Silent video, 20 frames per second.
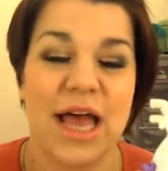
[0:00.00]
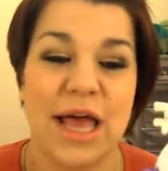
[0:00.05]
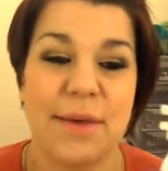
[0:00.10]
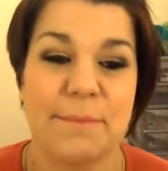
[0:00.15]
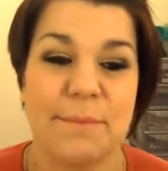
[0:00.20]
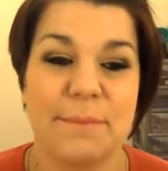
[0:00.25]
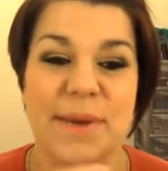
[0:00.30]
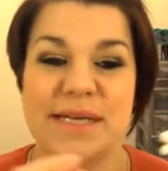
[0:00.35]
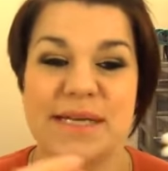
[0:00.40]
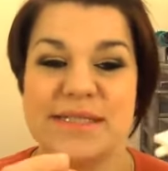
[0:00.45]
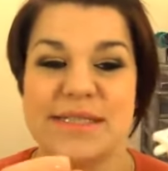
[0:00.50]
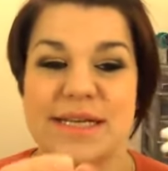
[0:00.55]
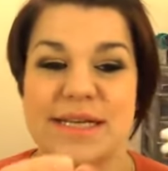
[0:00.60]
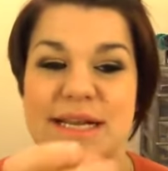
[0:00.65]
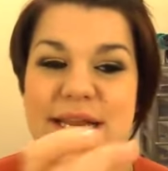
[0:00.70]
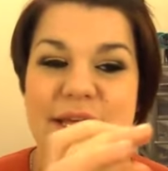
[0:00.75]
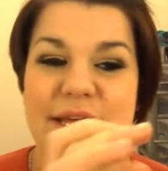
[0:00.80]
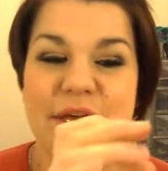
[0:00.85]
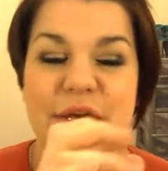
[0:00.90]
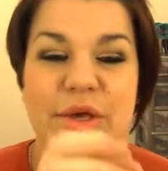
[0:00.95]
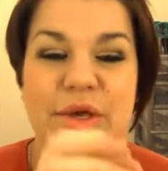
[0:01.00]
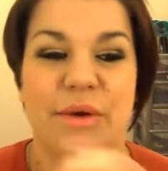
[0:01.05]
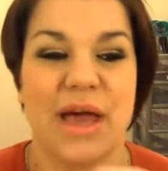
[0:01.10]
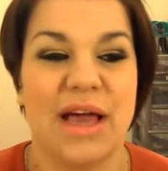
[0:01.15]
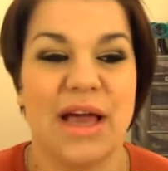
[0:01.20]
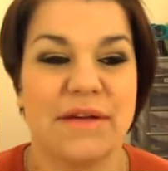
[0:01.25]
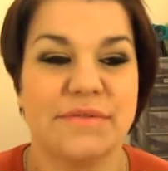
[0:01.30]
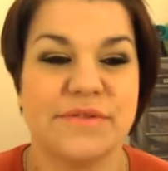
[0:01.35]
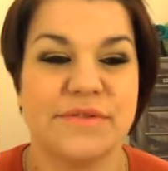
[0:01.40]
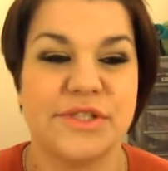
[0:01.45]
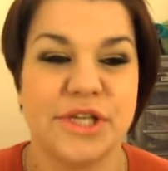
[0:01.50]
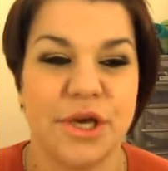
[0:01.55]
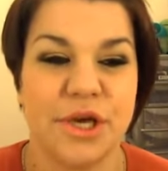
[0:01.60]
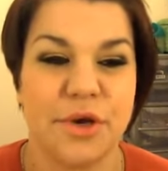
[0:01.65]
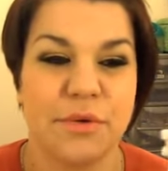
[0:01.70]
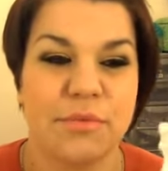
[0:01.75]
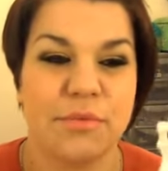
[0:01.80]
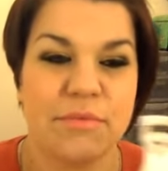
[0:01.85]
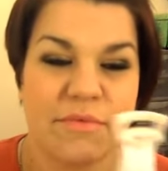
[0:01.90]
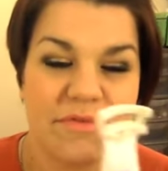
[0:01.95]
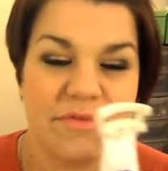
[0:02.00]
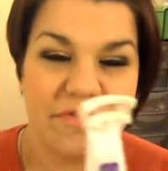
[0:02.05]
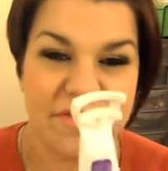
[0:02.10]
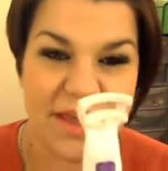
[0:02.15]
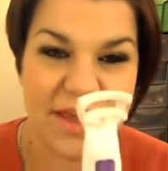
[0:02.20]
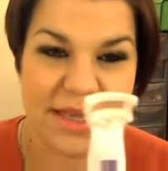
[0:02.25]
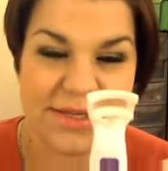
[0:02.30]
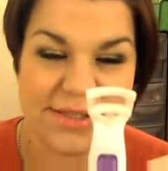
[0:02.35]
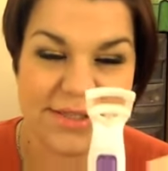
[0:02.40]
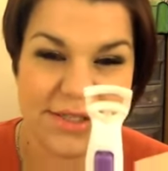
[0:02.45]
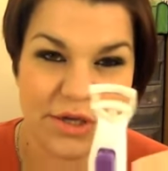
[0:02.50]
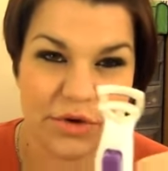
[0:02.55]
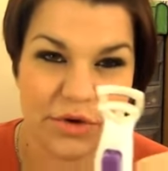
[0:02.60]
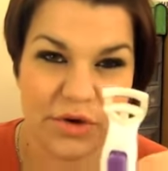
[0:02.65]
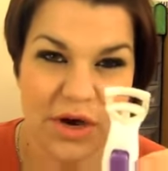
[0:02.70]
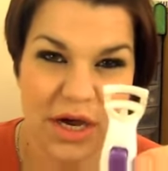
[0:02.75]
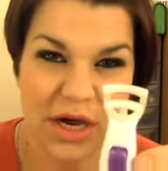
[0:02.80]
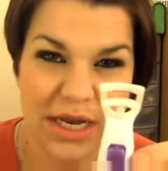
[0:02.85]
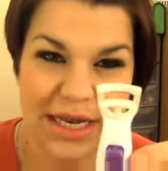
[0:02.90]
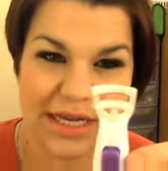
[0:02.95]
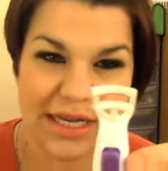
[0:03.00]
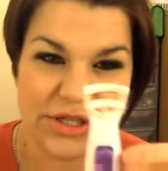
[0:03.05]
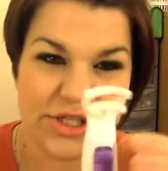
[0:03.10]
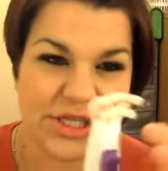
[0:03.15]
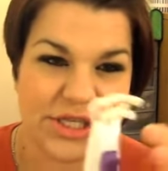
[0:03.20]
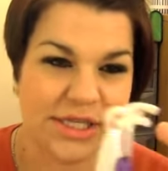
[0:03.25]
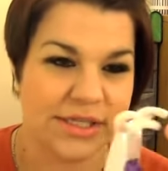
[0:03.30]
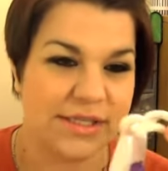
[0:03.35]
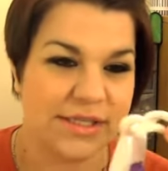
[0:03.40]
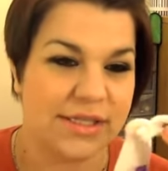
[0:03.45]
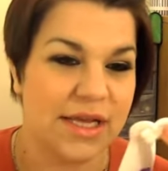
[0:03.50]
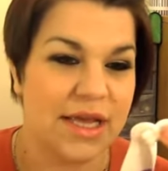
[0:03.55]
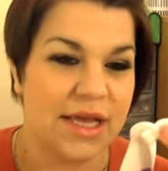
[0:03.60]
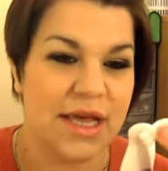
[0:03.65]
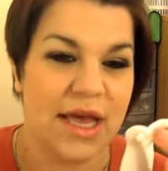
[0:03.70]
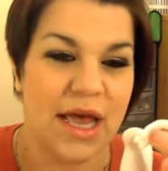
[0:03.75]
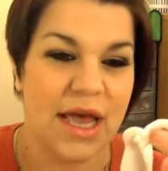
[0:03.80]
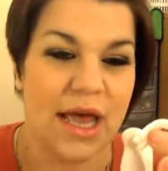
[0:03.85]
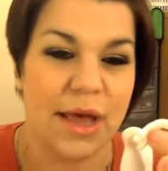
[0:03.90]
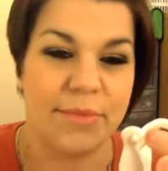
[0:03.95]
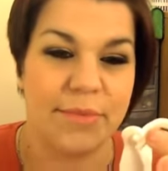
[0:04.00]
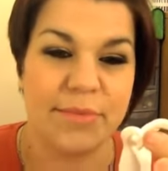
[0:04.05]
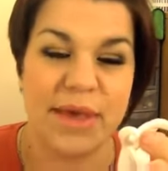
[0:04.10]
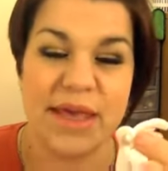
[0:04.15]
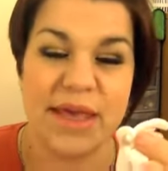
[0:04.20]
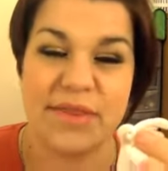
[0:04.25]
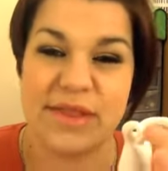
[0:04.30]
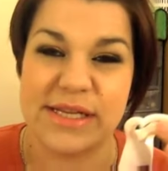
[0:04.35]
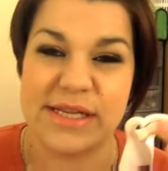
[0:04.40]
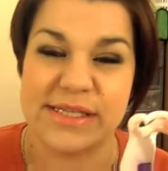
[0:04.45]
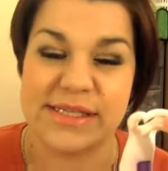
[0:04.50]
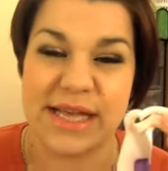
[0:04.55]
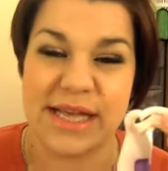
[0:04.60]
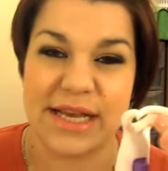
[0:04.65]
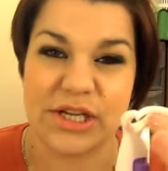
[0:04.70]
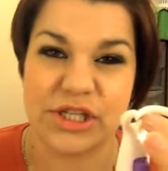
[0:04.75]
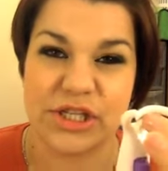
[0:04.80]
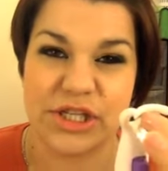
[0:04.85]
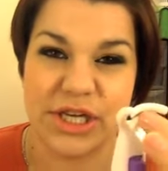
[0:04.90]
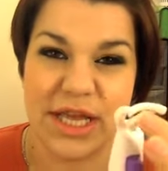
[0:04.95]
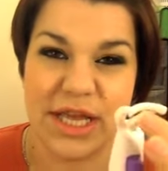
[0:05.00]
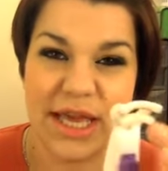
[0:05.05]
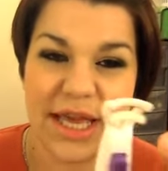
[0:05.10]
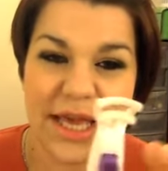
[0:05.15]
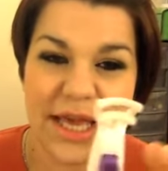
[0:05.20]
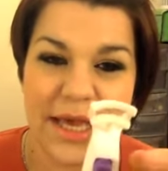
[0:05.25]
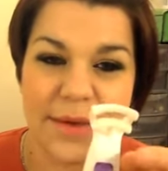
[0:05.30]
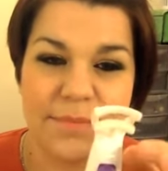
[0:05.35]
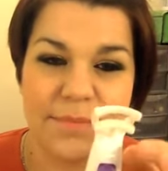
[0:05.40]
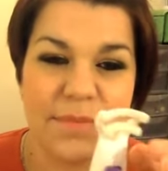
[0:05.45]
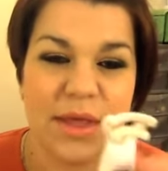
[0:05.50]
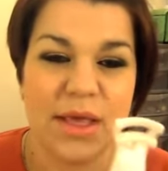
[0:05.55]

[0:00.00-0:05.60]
Basically you have to fit your eyelashes in this section here,